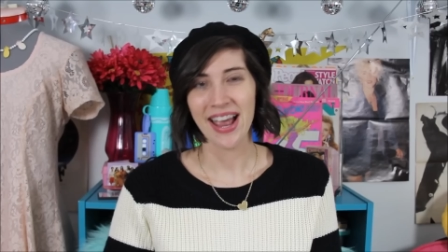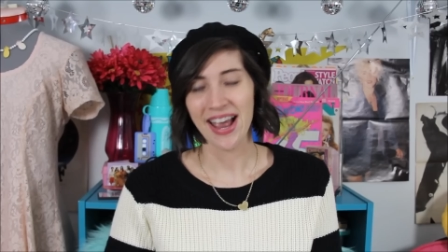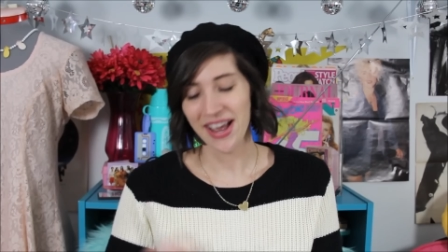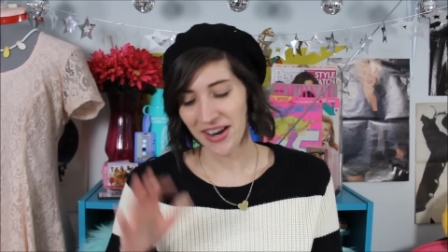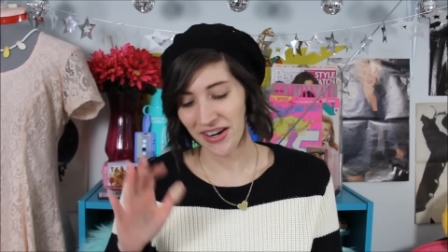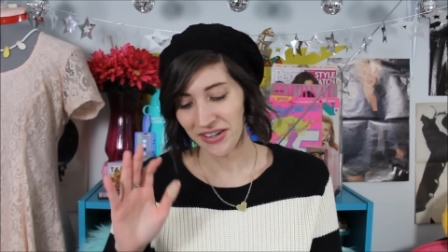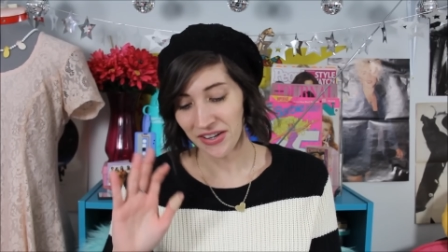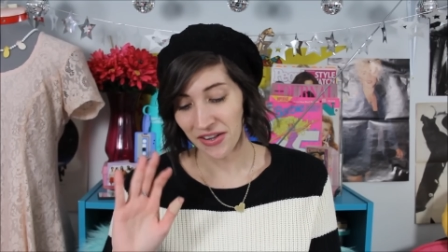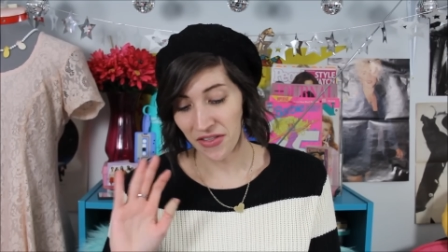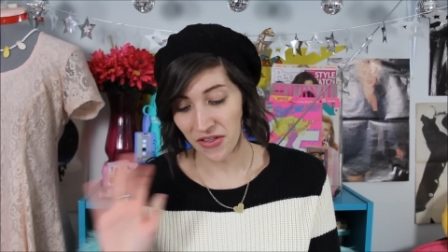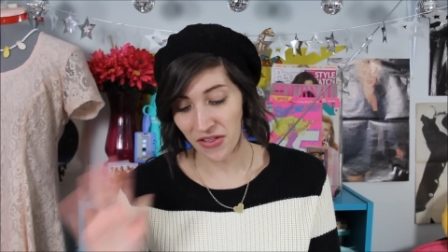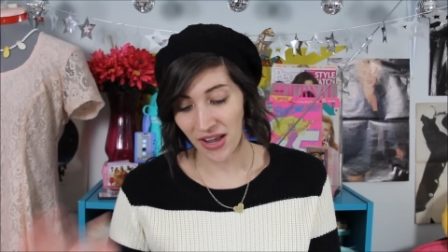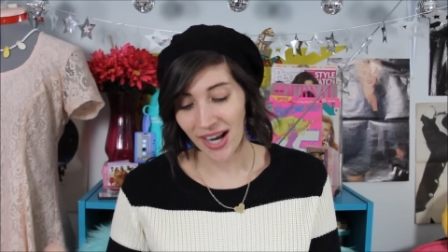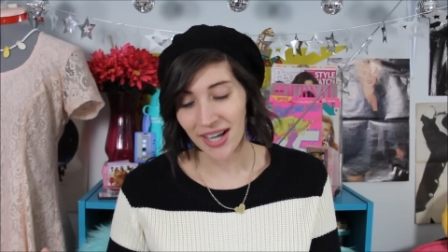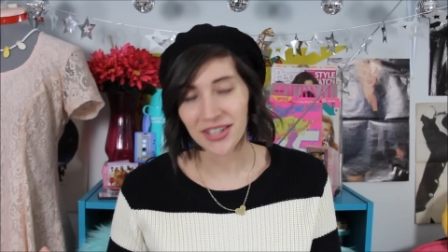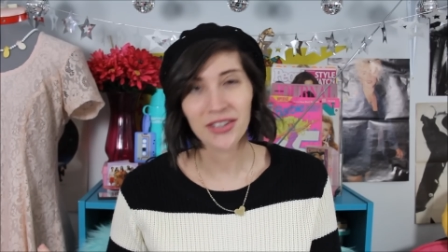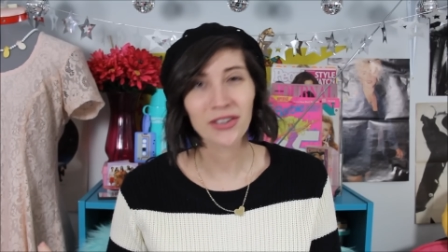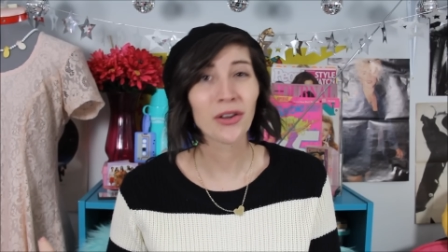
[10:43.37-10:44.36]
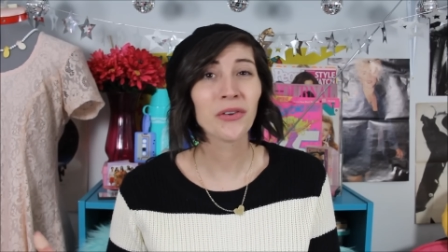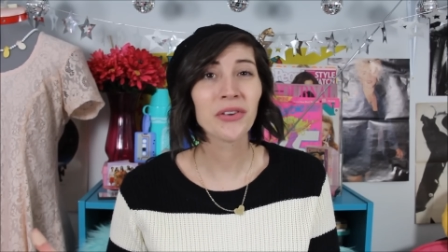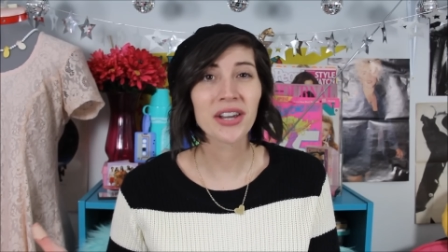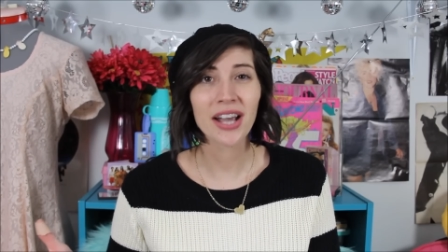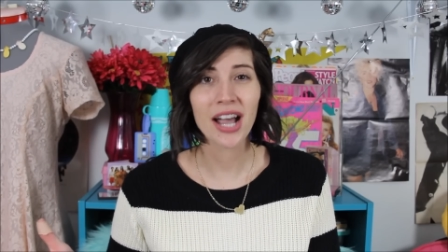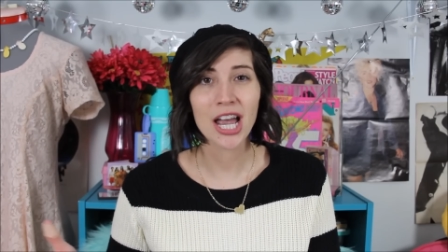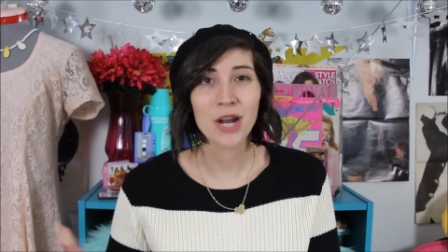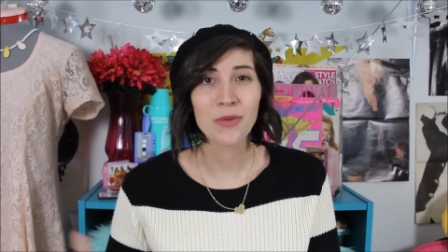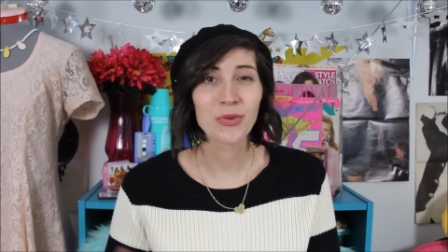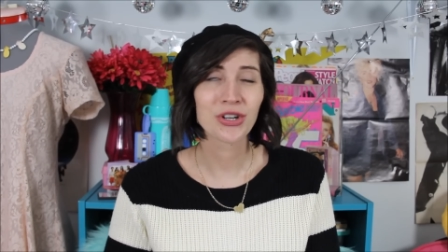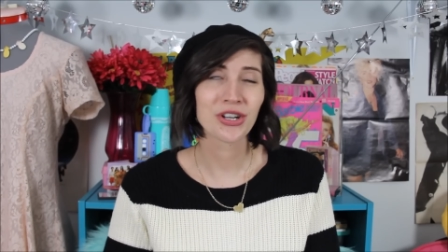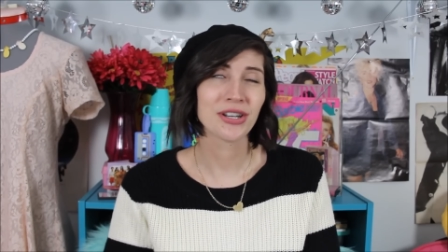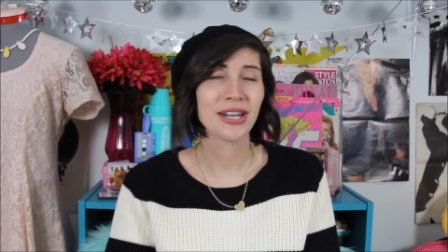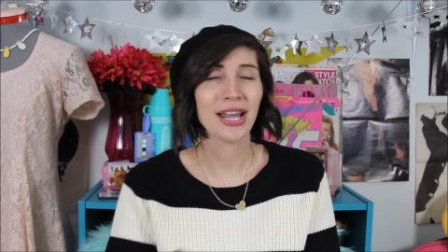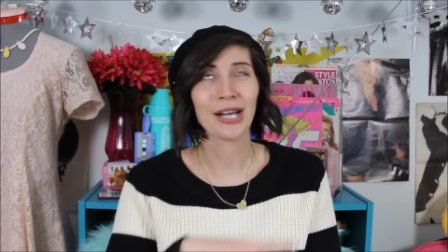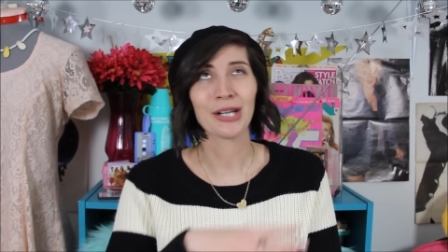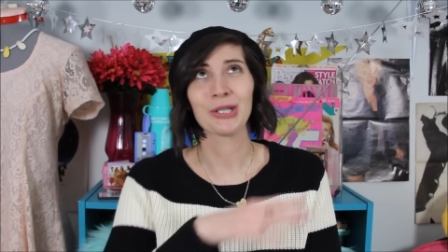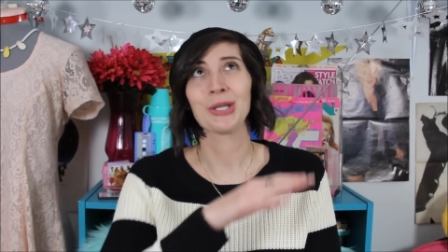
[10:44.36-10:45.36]
And the last clothing item, which
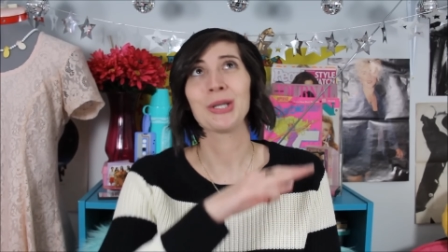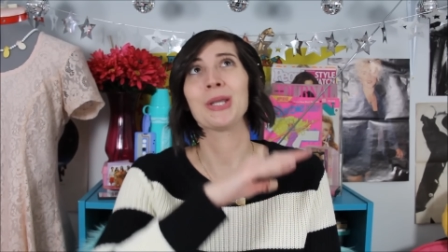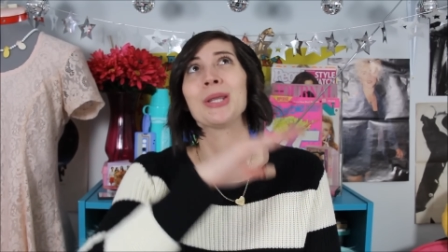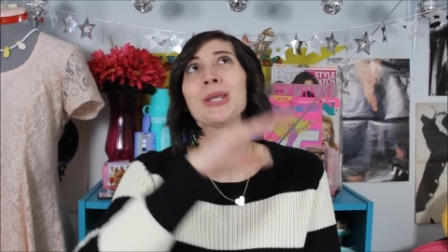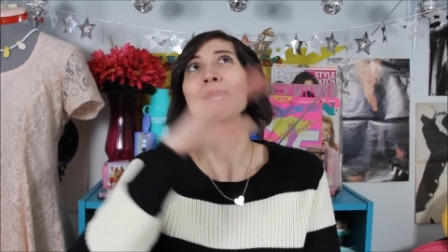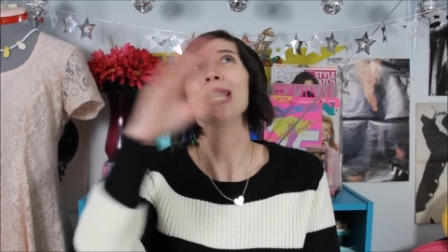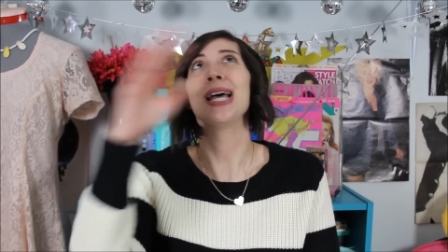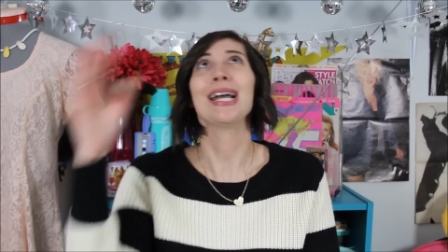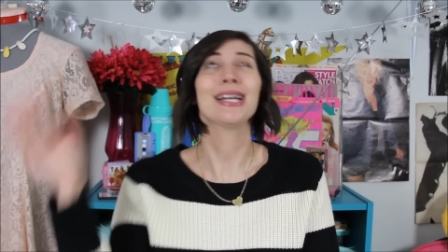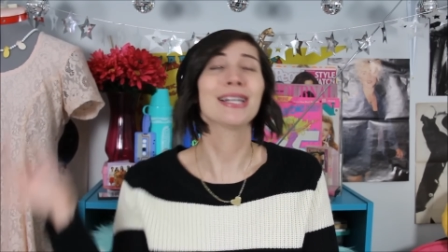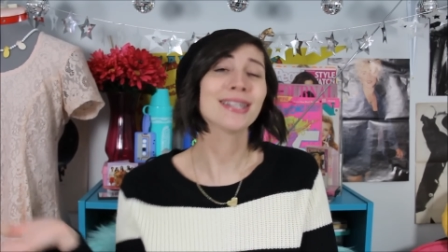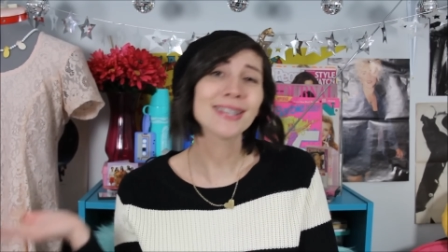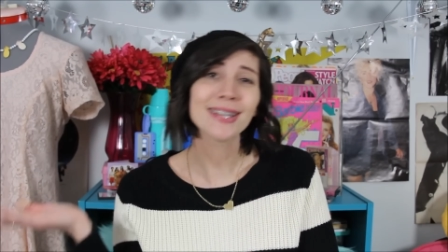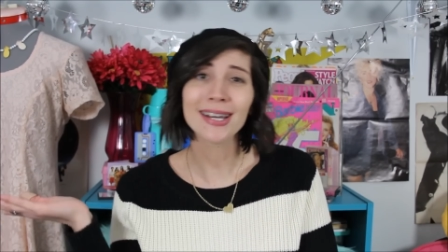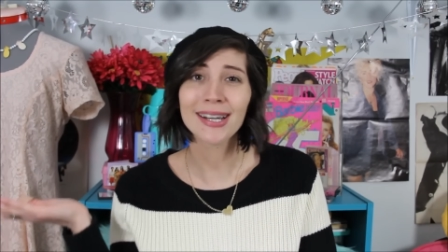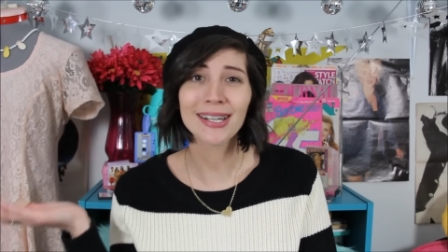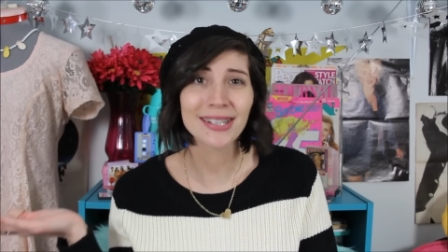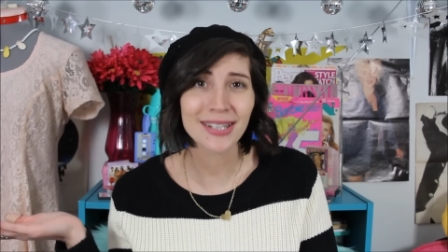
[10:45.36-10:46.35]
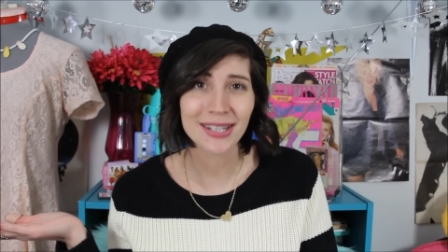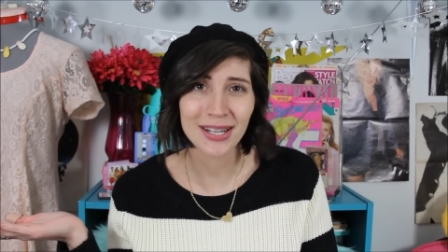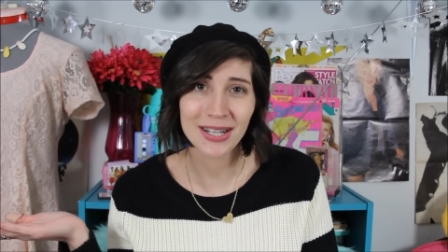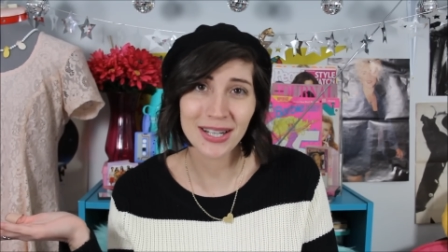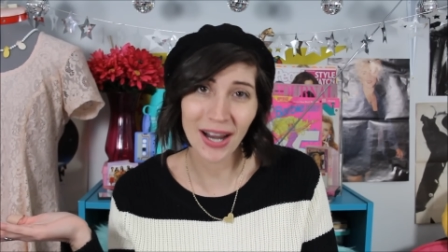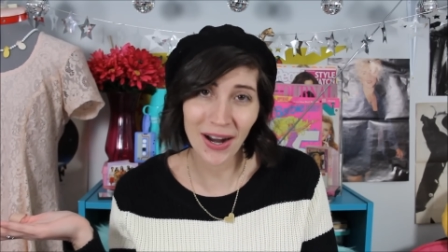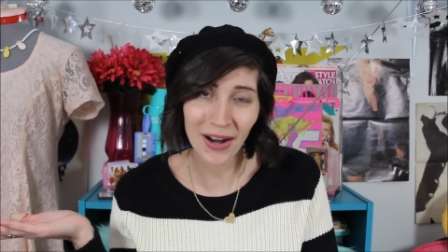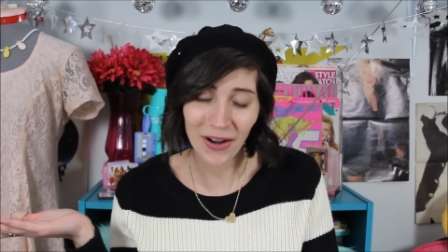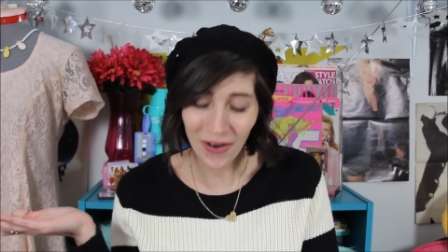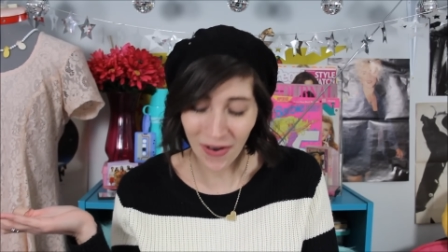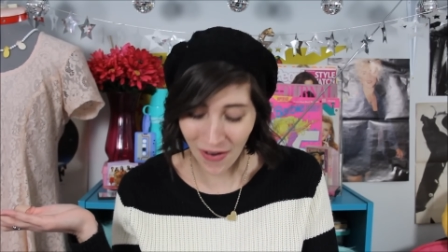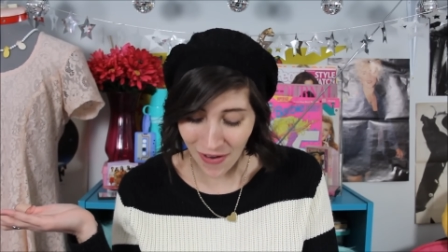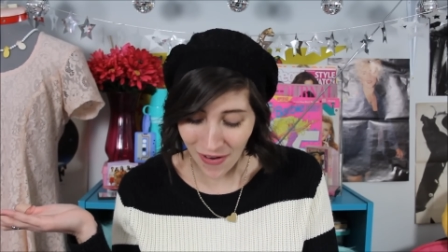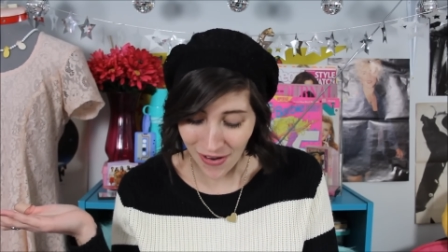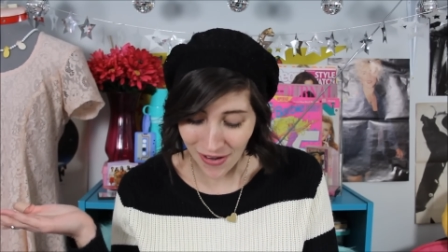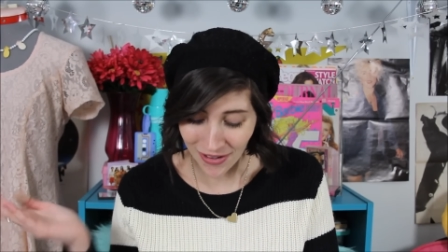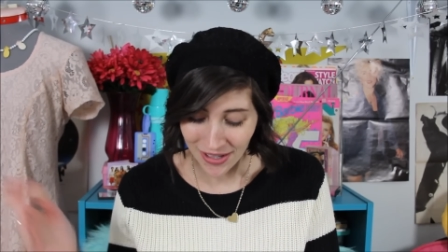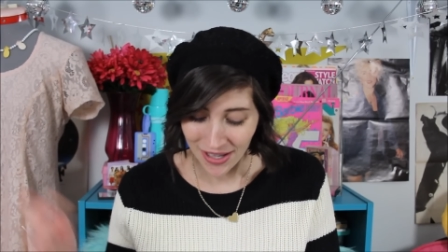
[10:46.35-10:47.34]
is actually the last thing in this entire
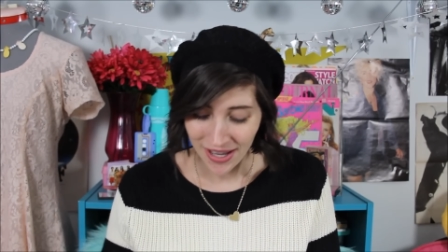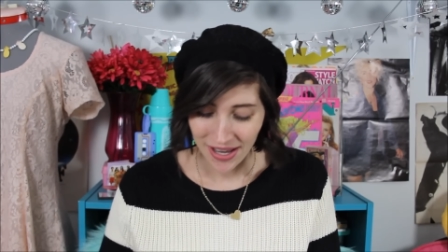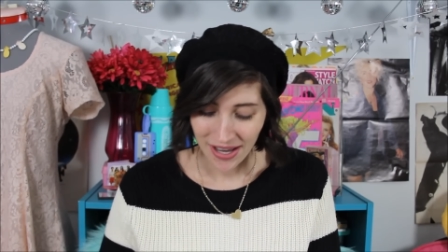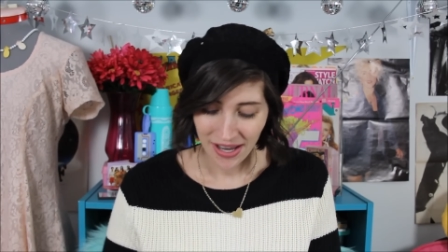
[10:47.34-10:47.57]
haul,